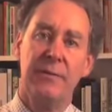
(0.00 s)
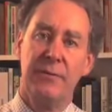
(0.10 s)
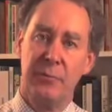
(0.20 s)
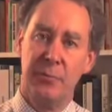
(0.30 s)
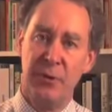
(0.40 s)

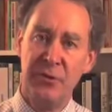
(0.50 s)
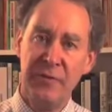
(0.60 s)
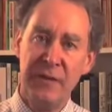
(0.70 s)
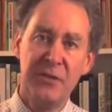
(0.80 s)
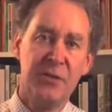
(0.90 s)
that
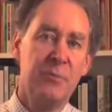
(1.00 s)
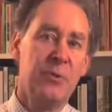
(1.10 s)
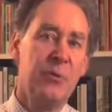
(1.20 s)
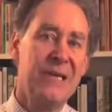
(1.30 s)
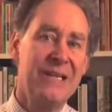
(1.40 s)
motivates them
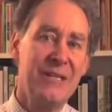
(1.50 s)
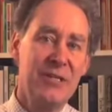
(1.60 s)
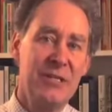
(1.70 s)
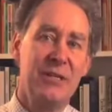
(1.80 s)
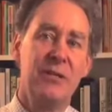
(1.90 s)
to
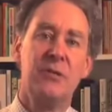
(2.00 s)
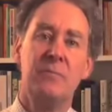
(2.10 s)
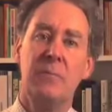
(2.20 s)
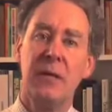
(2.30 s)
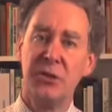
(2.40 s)
elicit as
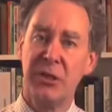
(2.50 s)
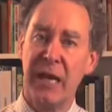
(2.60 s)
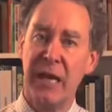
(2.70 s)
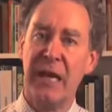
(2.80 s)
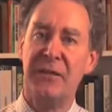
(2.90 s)
much
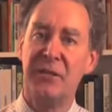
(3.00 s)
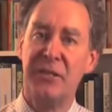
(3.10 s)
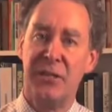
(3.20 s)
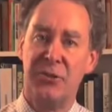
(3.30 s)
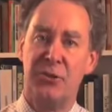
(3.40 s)
care and
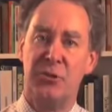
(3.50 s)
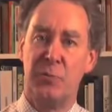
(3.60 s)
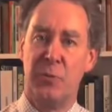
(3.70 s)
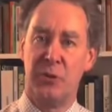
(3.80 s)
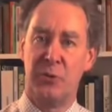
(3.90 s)
attention
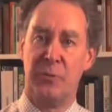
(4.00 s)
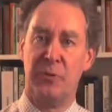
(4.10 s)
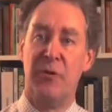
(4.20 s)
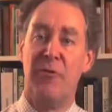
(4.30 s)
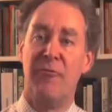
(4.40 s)
as
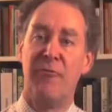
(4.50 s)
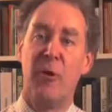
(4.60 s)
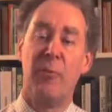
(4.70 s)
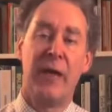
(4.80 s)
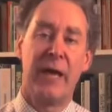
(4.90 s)
possible
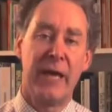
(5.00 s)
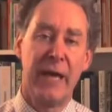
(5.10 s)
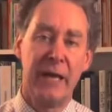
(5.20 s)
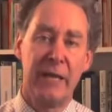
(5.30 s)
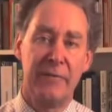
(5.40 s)
from their
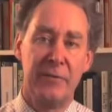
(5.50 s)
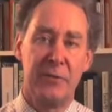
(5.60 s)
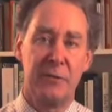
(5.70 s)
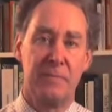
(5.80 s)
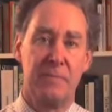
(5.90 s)

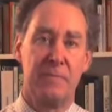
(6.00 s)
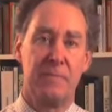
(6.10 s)
caregivers.